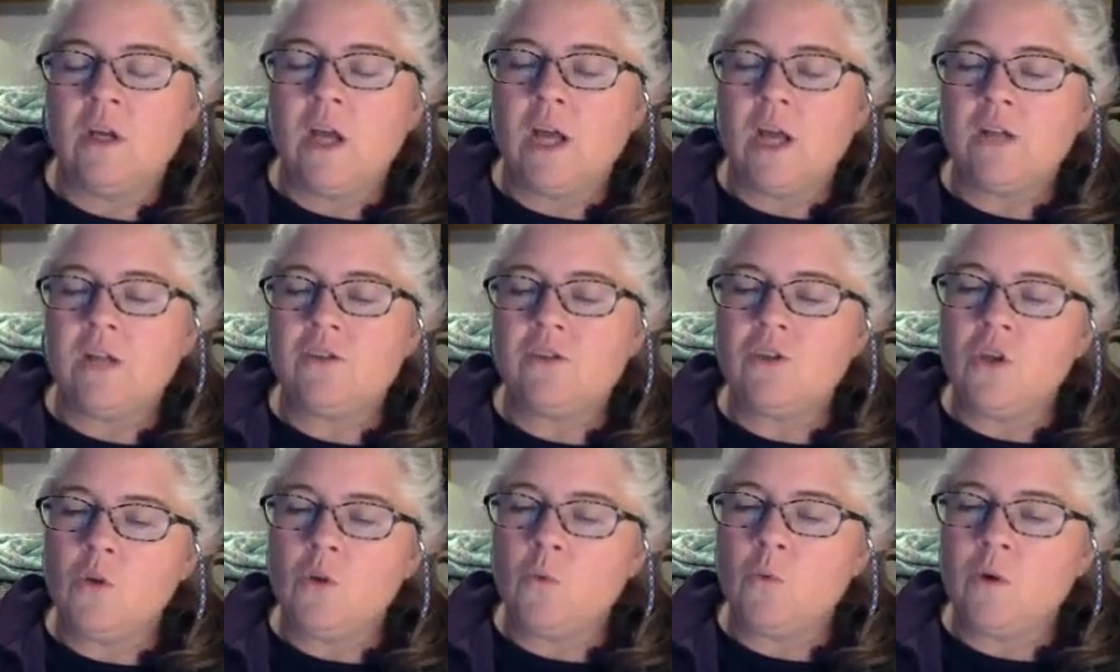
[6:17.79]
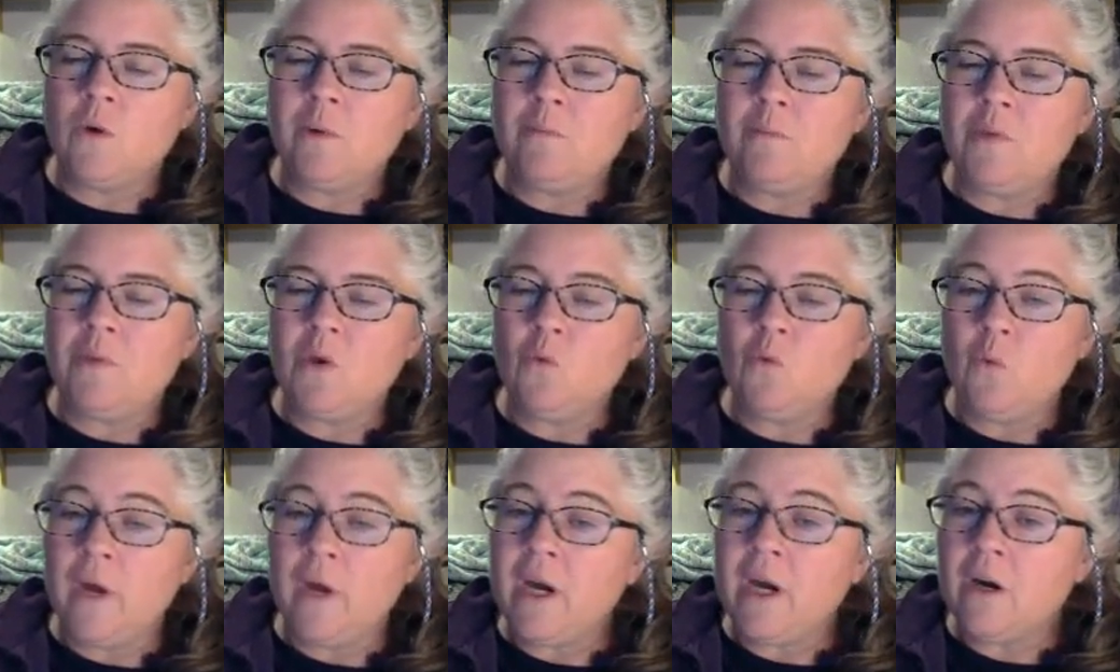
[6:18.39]
And so you want to be
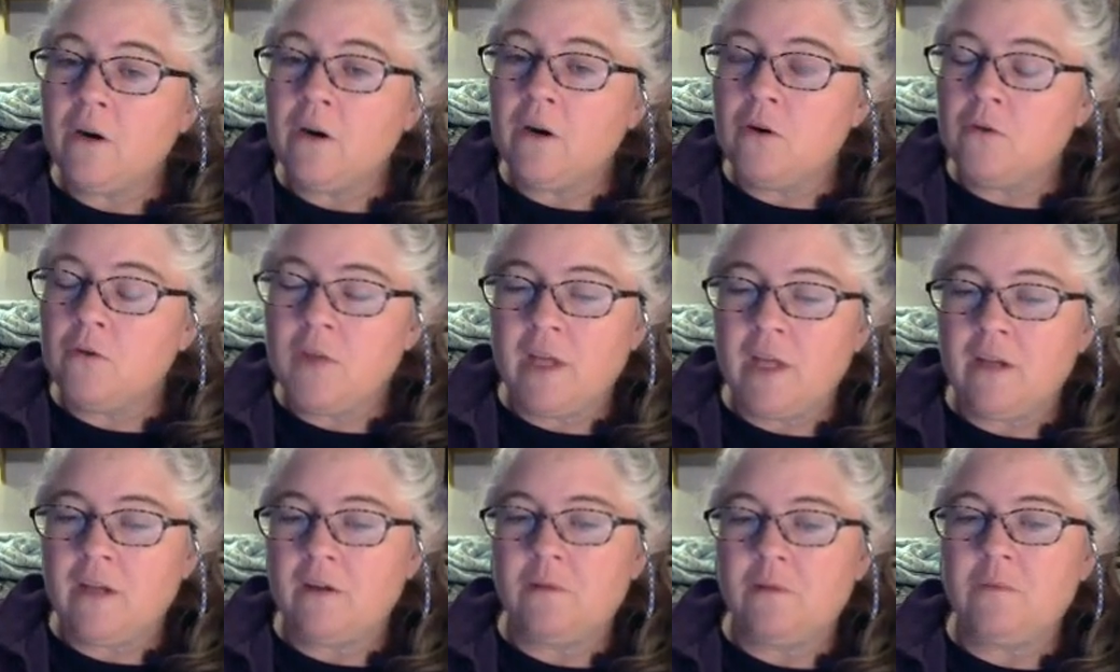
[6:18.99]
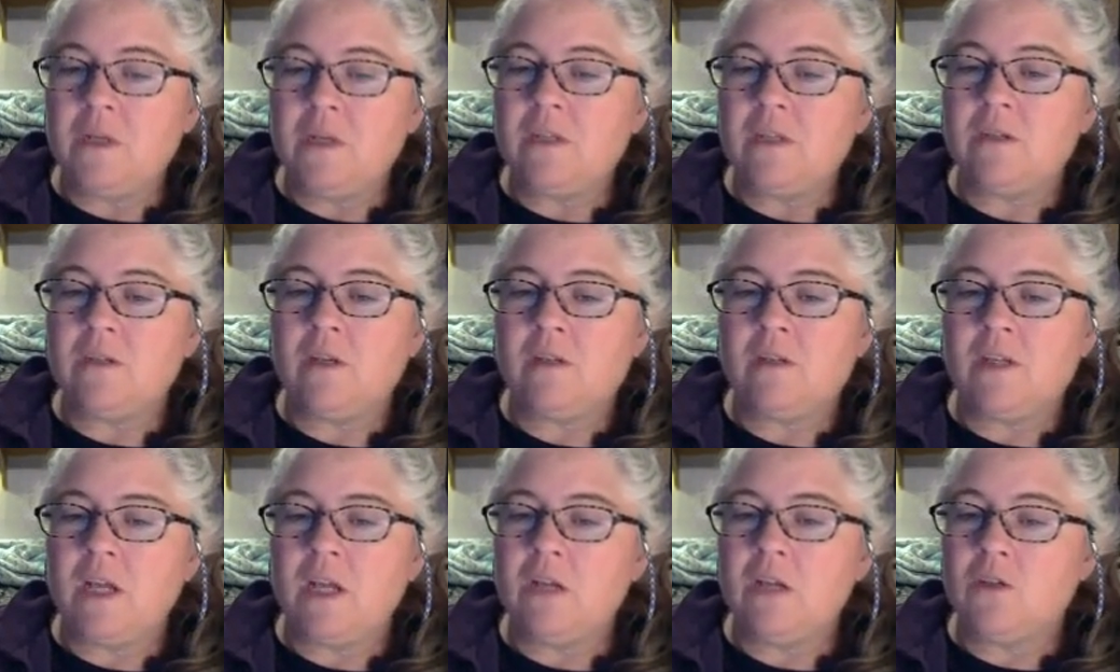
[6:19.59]
aware that
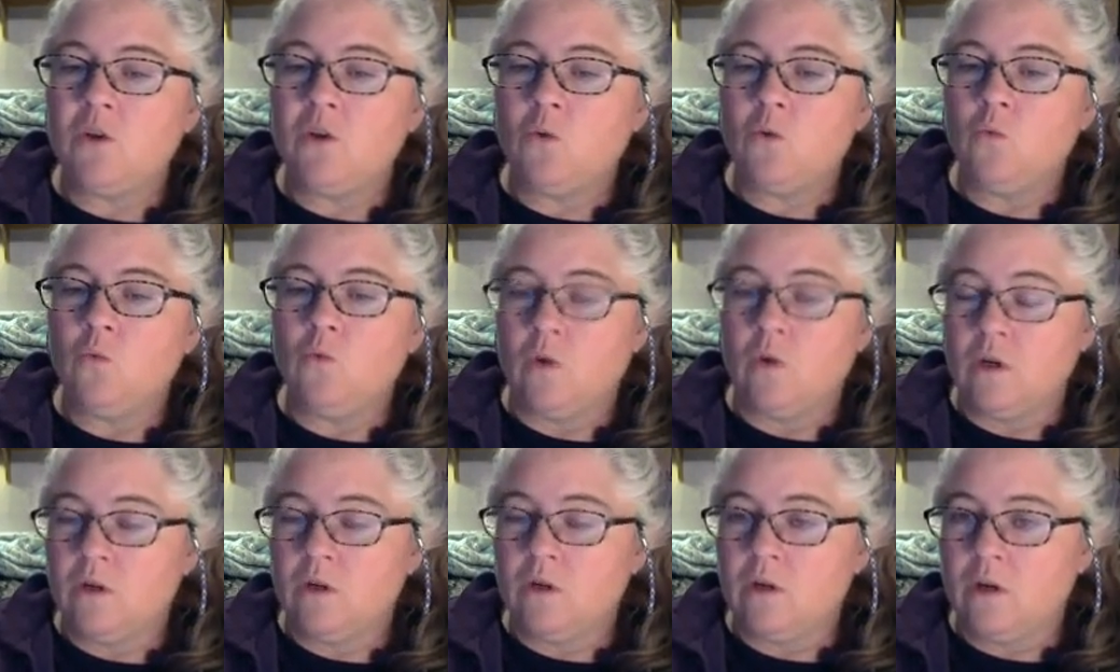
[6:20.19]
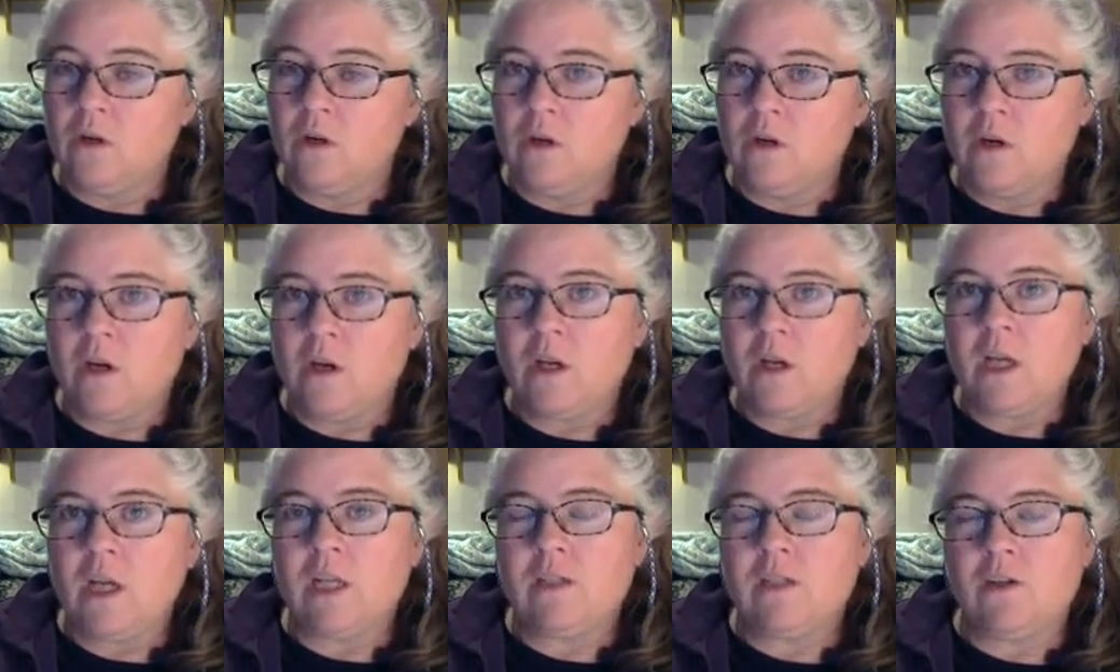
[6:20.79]
emesis is a word.
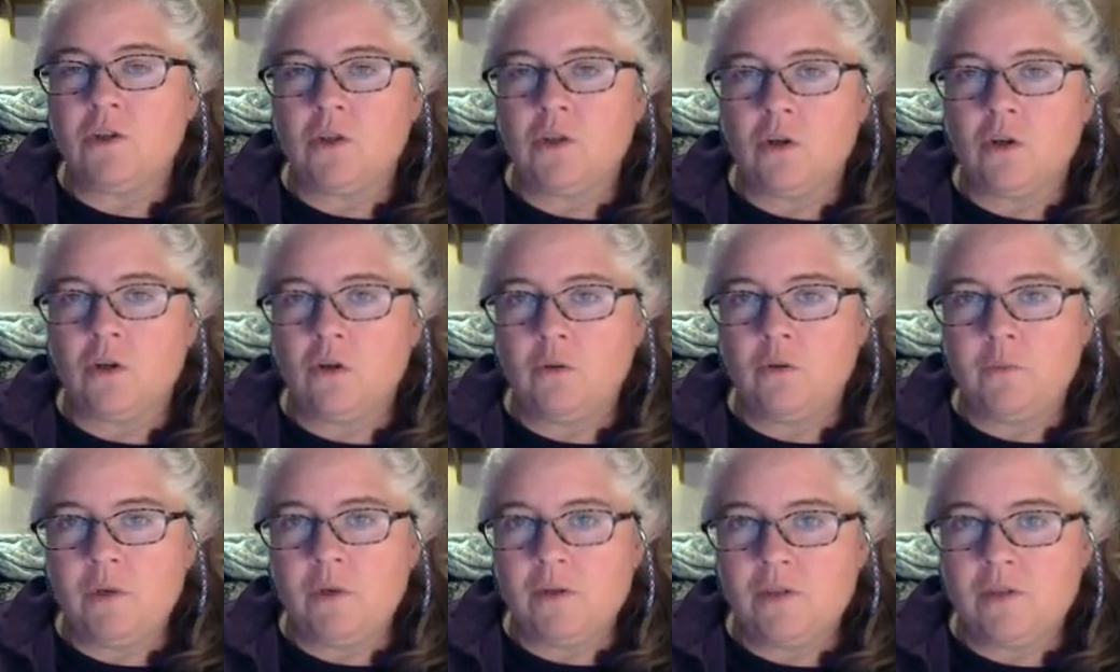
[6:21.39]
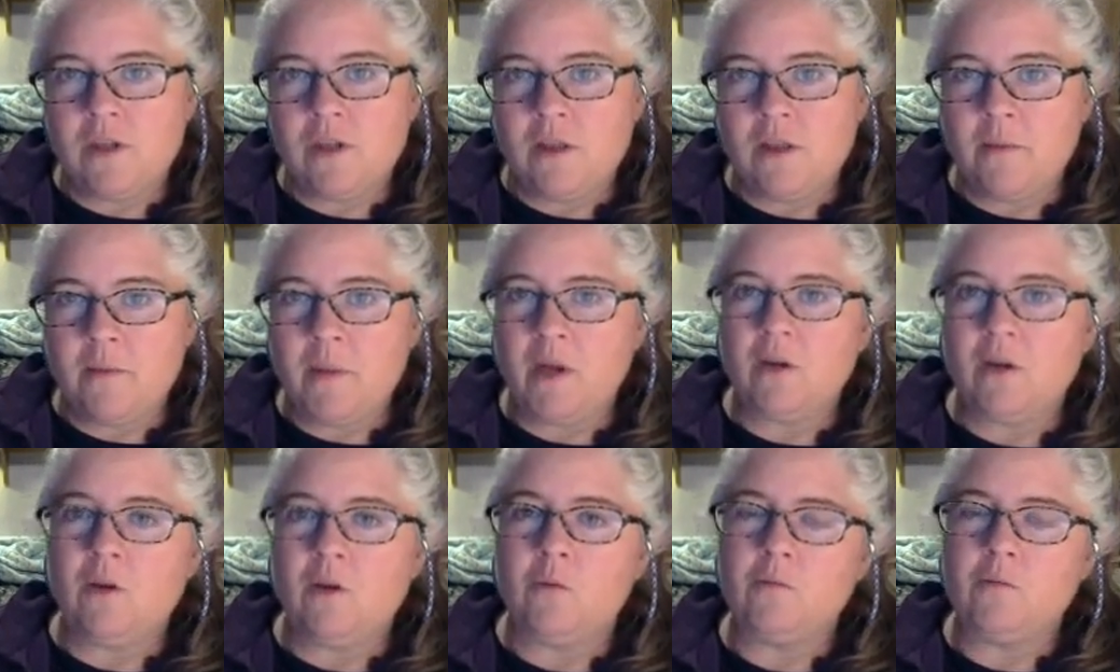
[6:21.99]
It's a term used in the
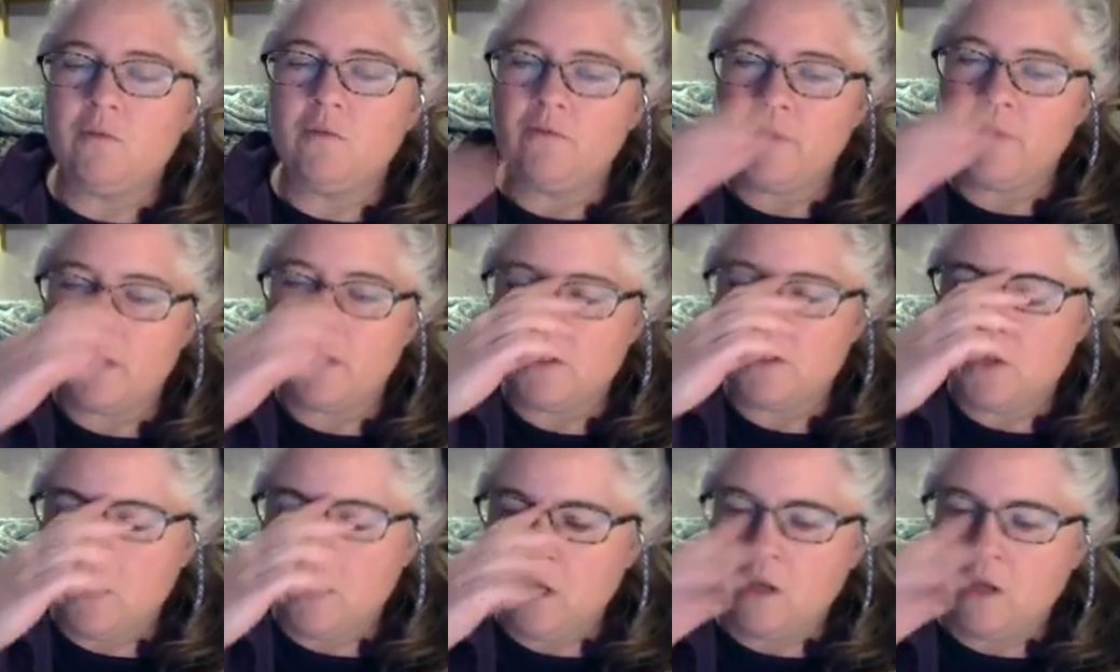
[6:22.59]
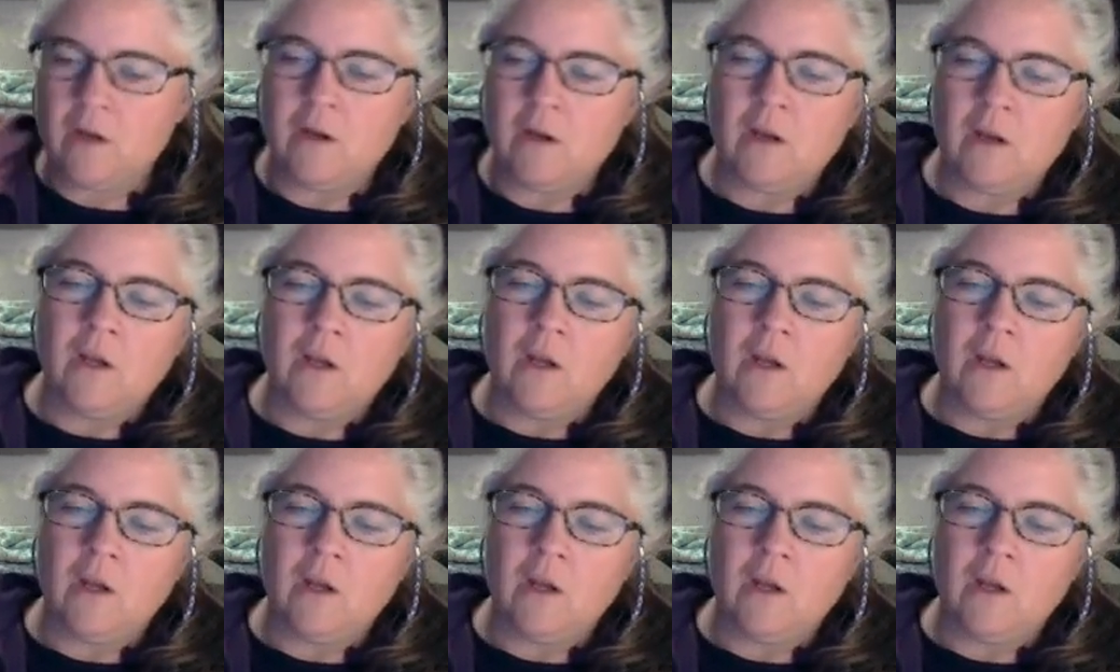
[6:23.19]
medical profession,